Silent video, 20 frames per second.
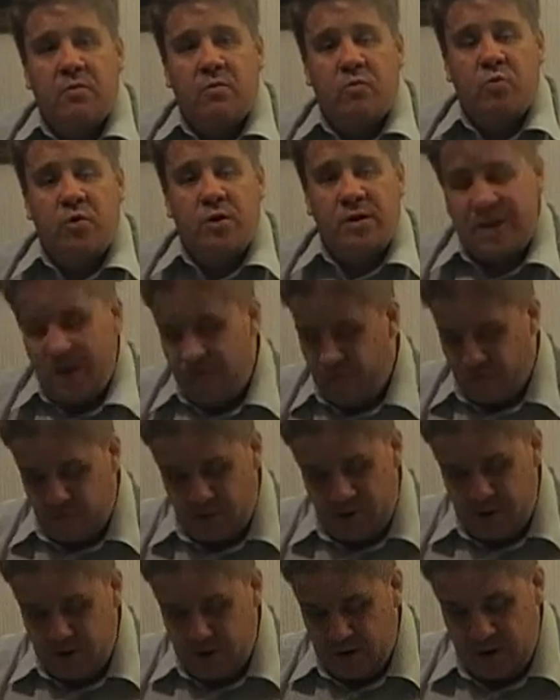were
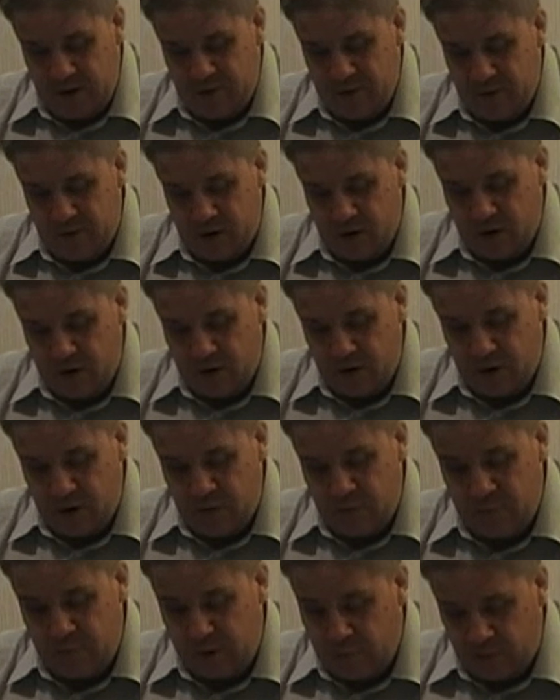different in
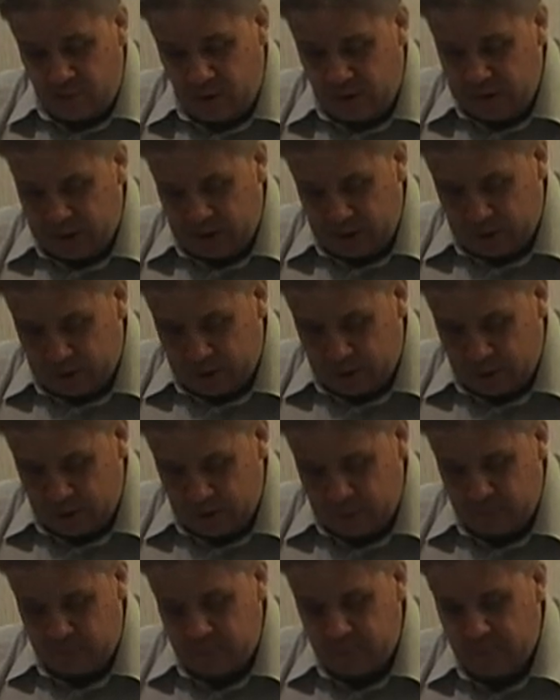the
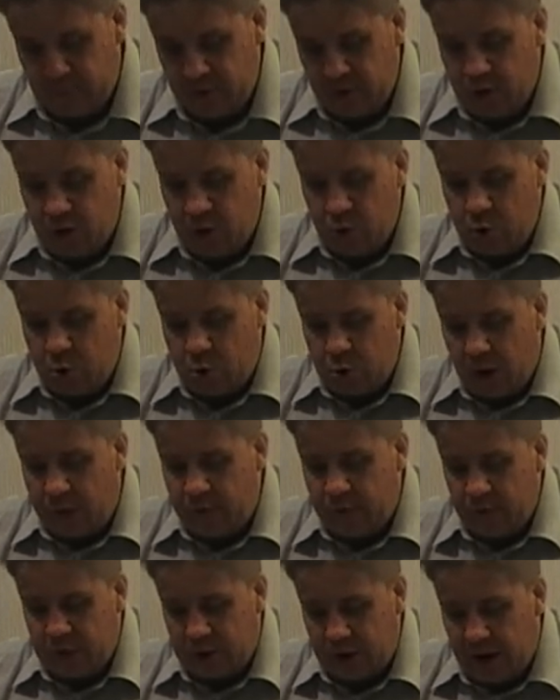memorization. Who
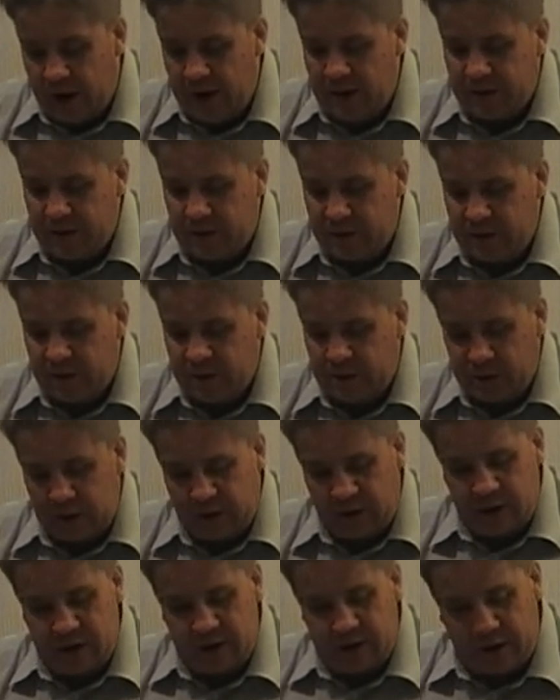travelled tirelessly to
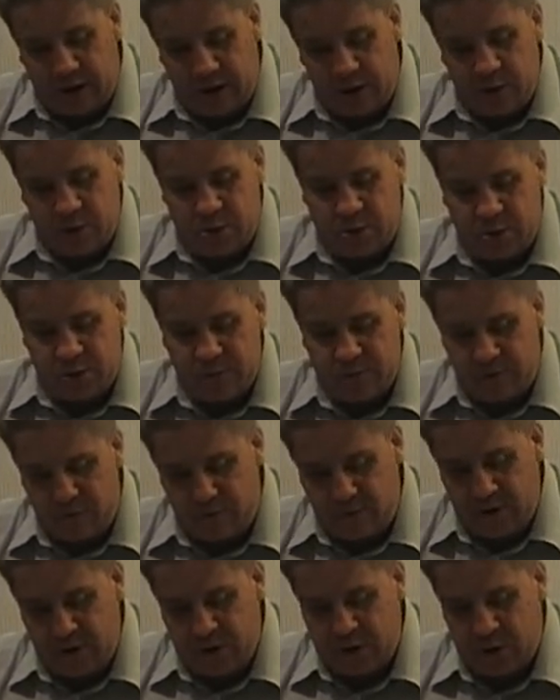collect thousands of
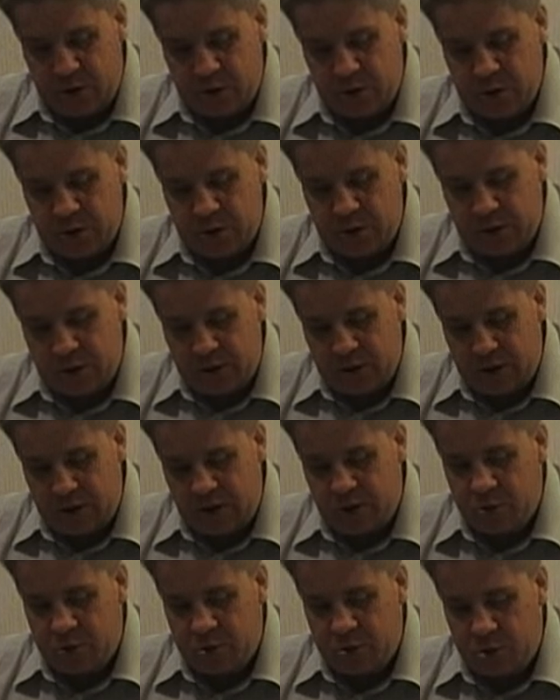narrations and
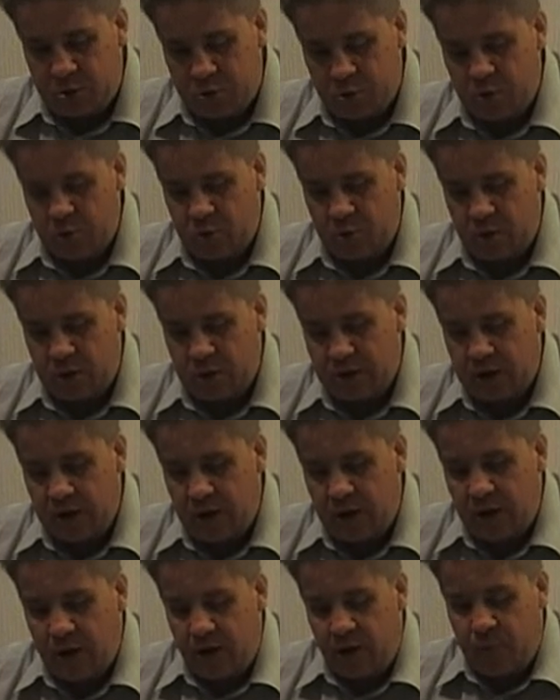distinguish the true words
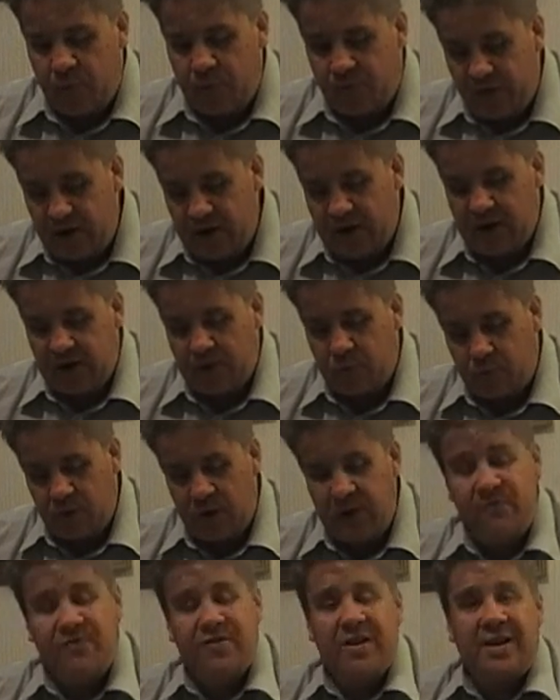of prophetic. Well,
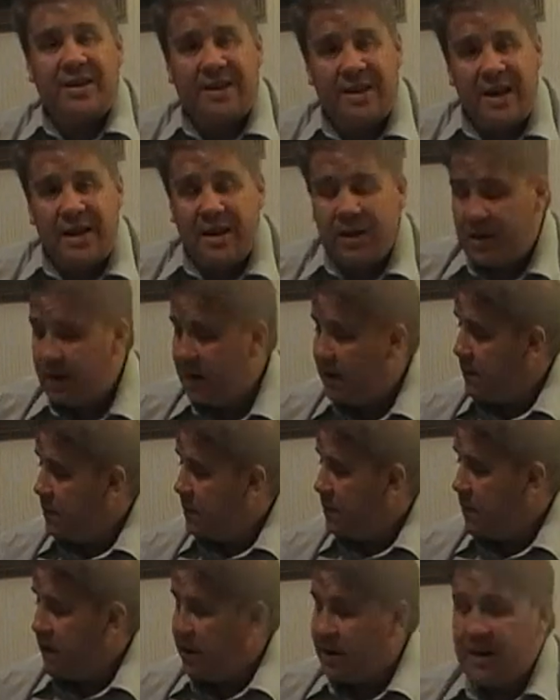if they did,
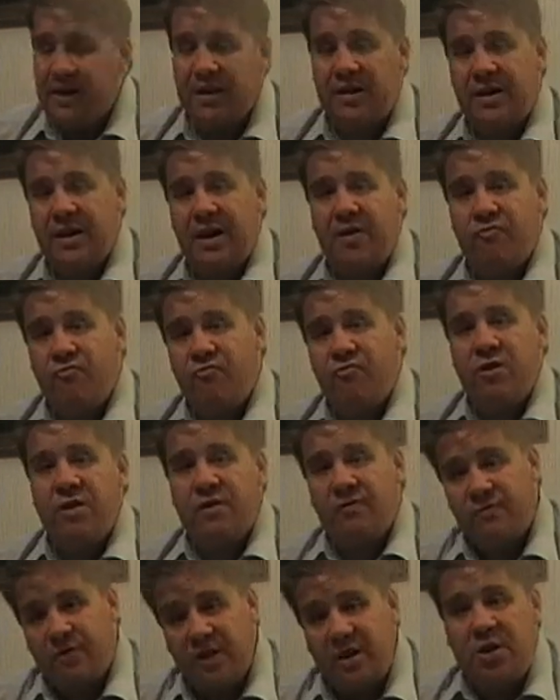they didn't get rid
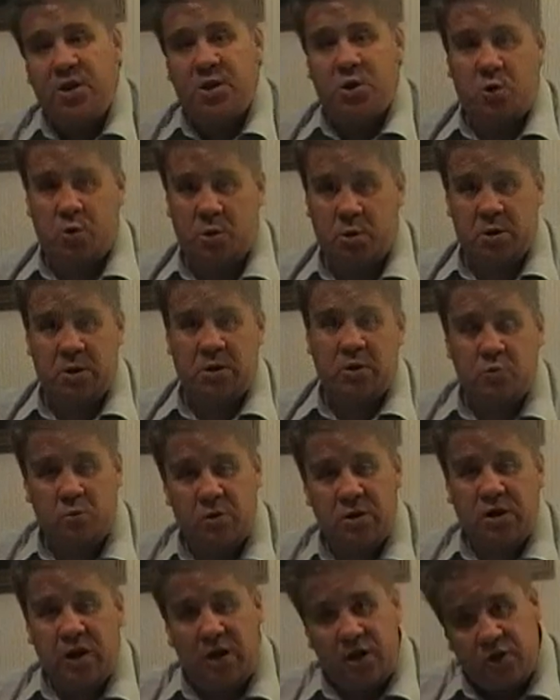of these sources,
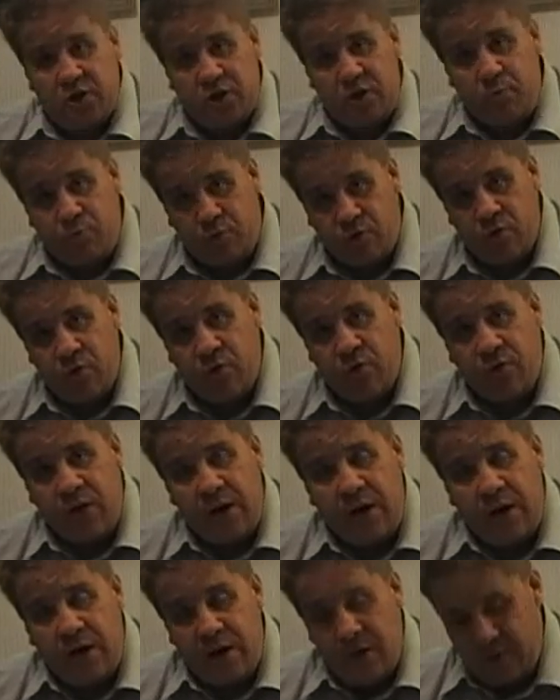which actually
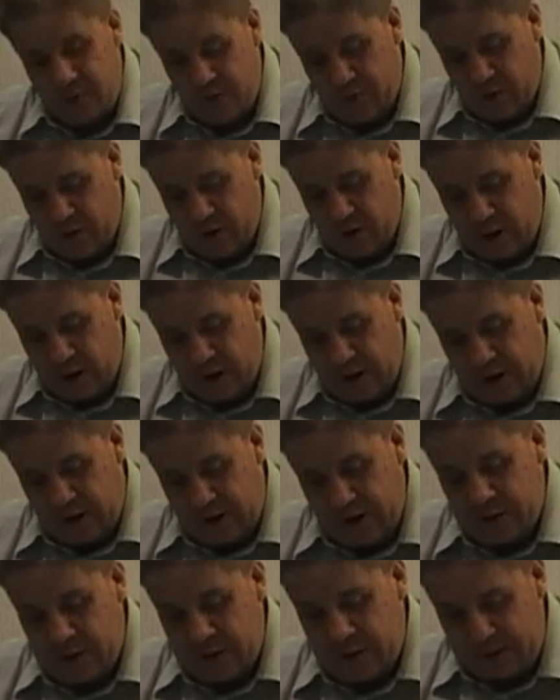prove a
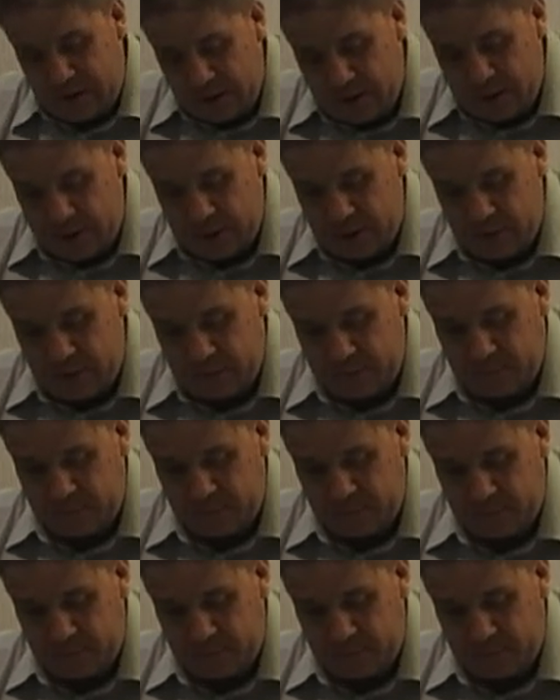case against them.